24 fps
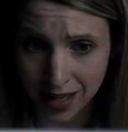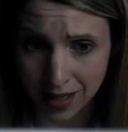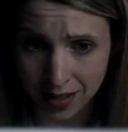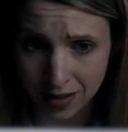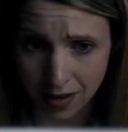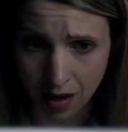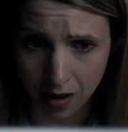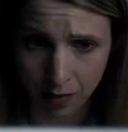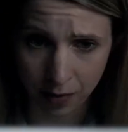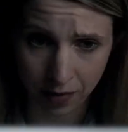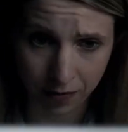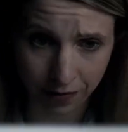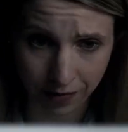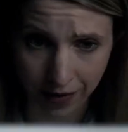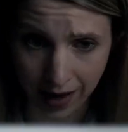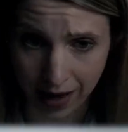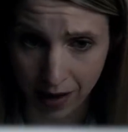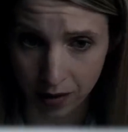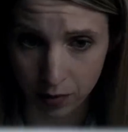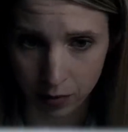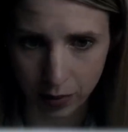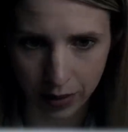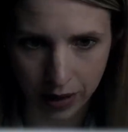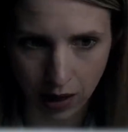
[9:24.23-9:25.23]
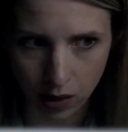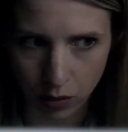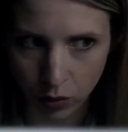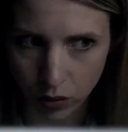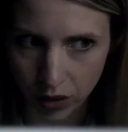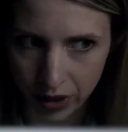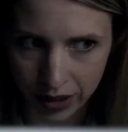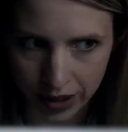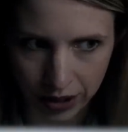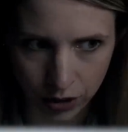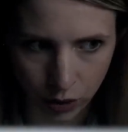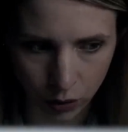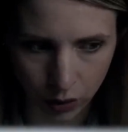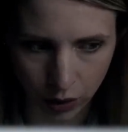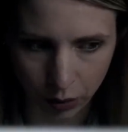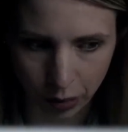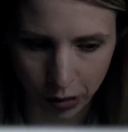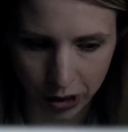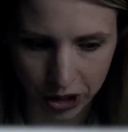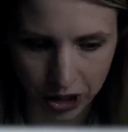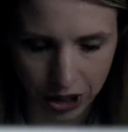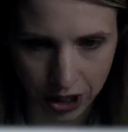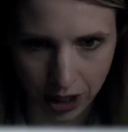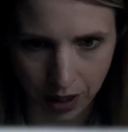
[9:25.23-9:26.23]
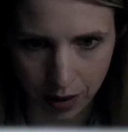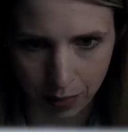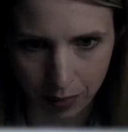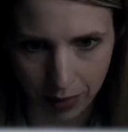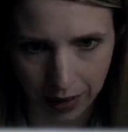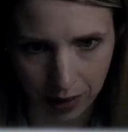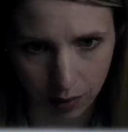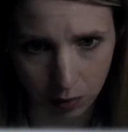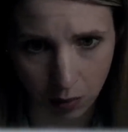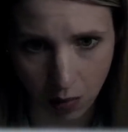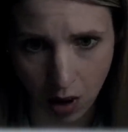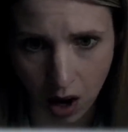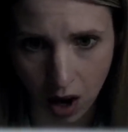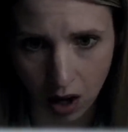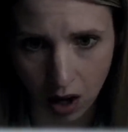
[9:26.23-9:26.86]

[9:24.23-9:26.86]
Yes, I'm a fan, but I really don't appreciate being